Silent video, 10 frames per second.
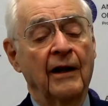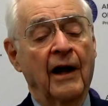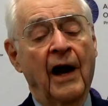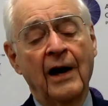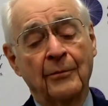
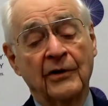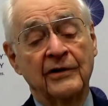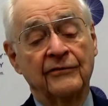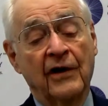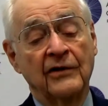hybrid
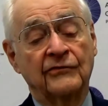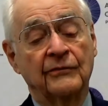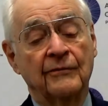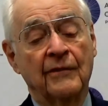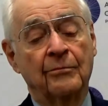device
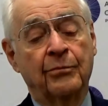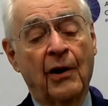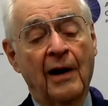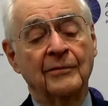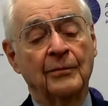
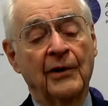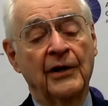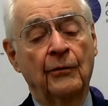probably